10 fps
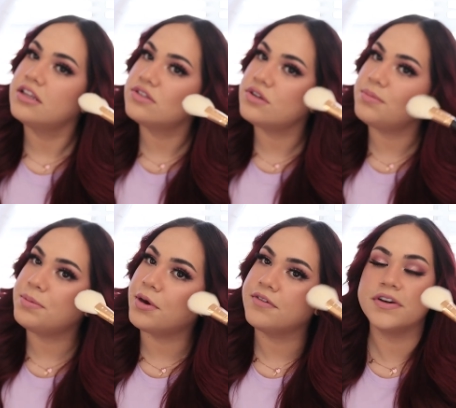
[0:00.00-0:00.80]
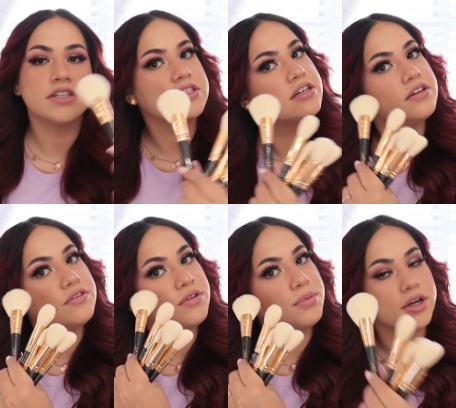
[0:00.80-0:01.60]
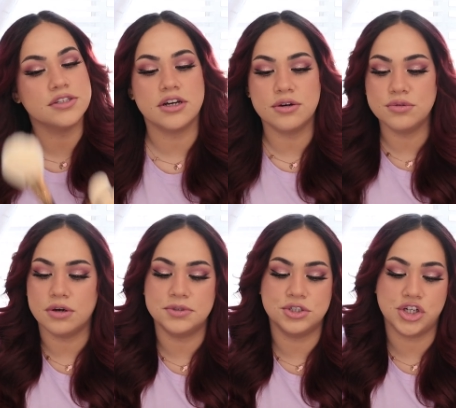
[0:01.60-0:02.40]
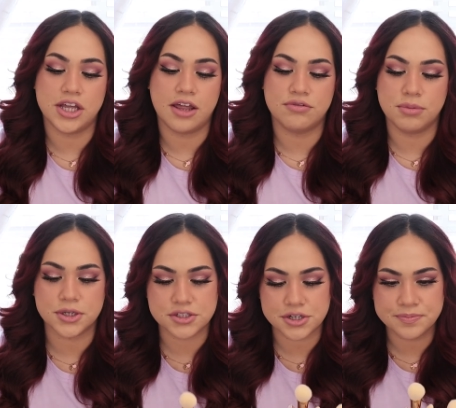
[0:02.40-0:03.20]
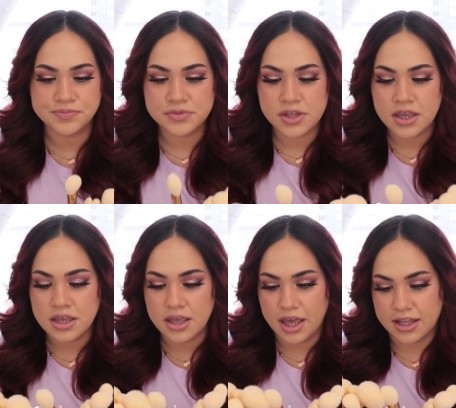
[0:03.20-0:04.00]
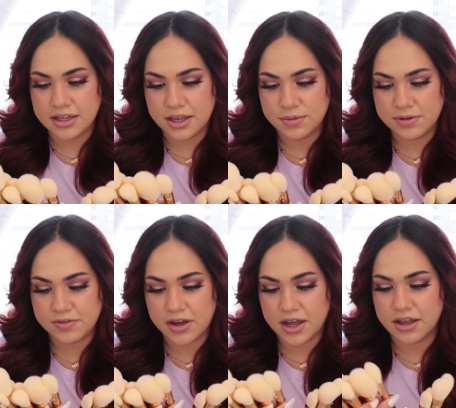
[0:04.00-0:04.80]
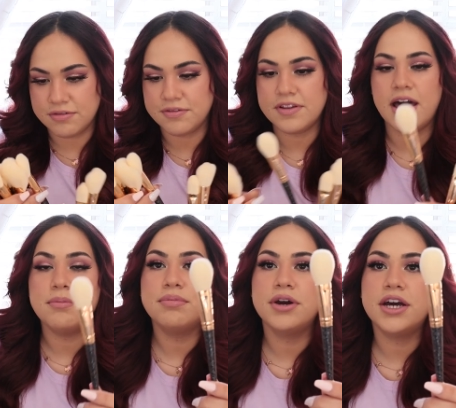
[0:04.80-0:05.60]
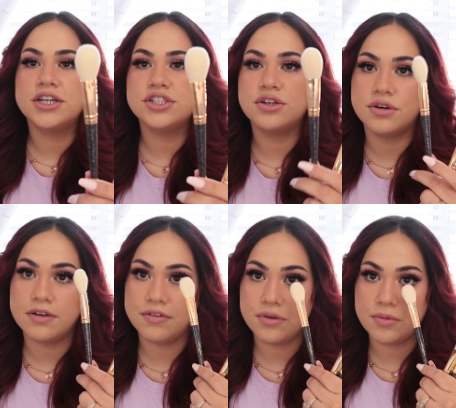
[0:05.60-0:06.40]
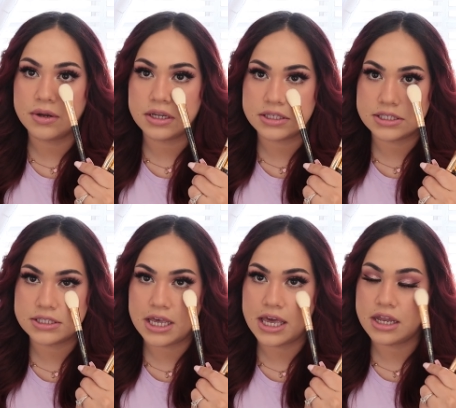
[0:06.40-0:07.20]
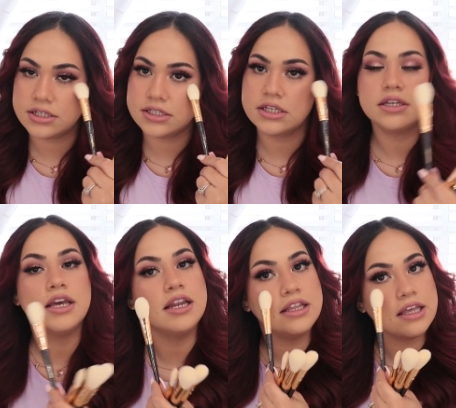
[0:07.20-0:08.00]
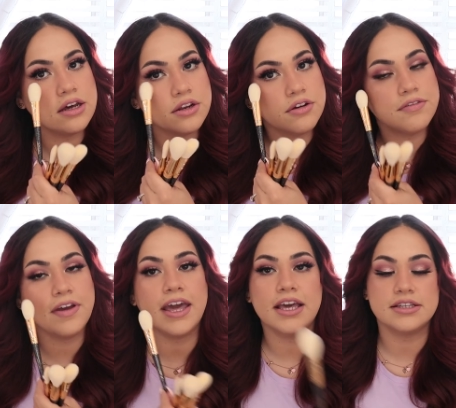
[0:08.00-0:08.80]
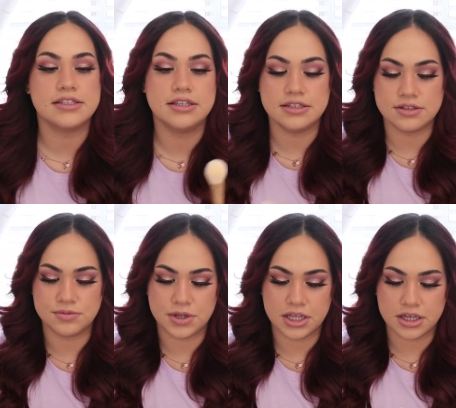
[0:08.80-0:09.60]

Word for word: This would be perfect for bronzer. Ooh, I wanna try that for bronzer. And then we've got a flat brush. So if you wanna set anything on your face, this is really